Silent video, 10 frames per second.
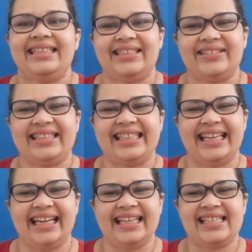Did you
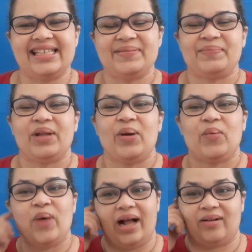see it?
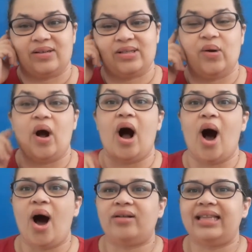Well, so
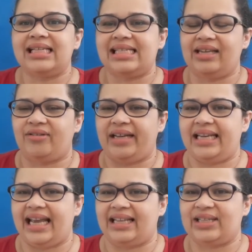all these
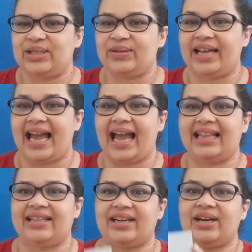ingredients
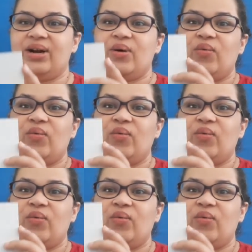together,